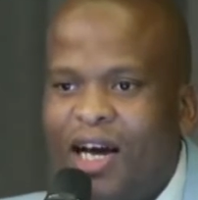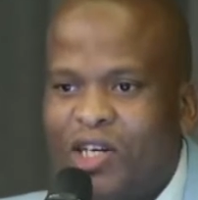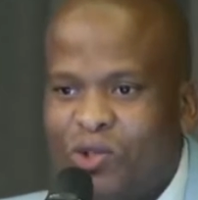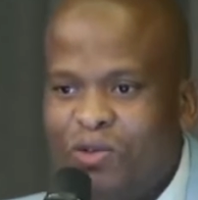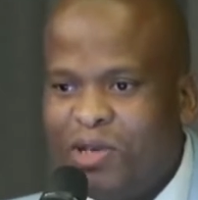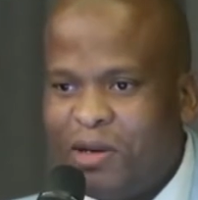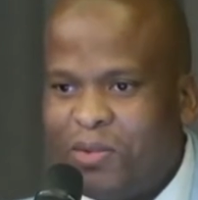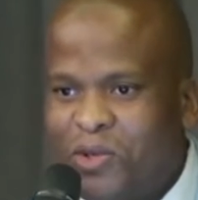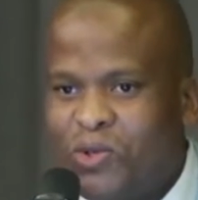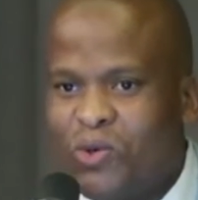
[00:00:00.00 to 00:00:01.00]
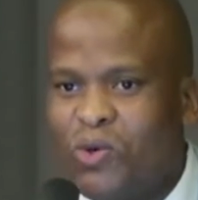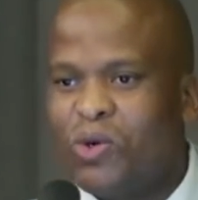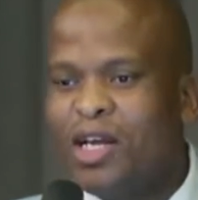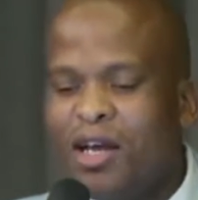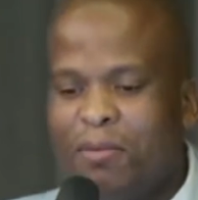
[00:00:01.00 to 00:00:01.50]
I should be able to
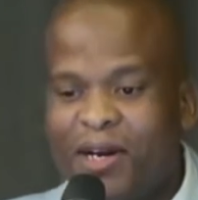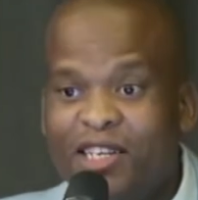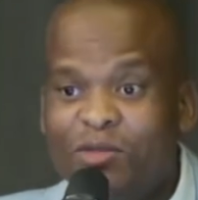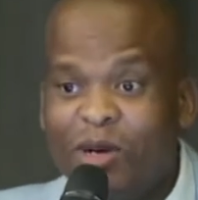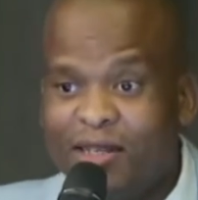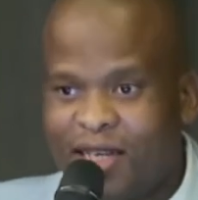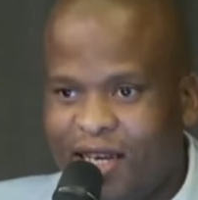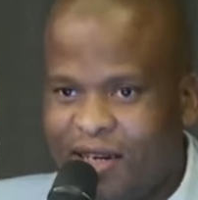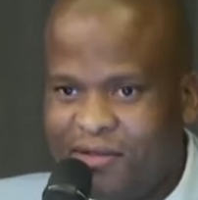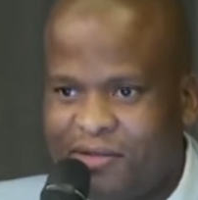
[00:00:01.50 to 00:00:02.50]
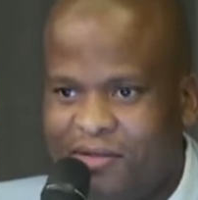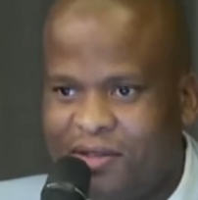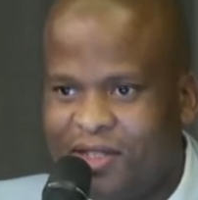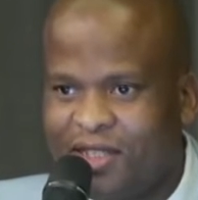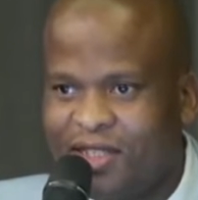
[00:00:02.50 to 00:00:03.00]
praise myself
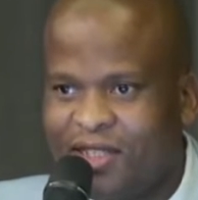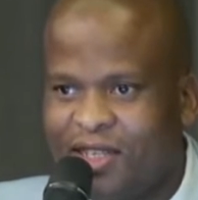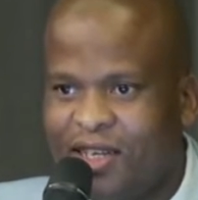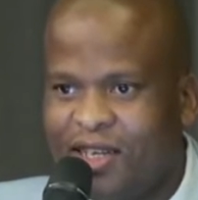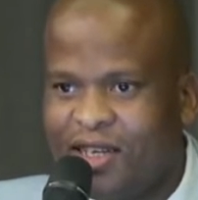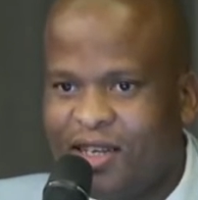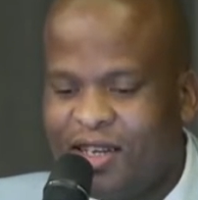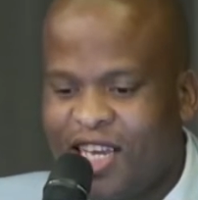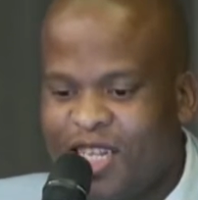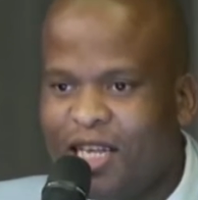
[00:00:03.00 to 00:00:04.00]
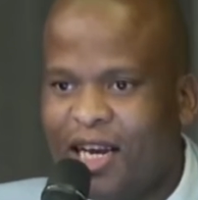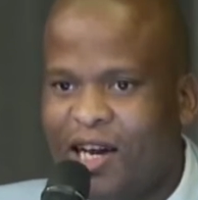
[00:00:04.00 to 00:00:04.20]
in the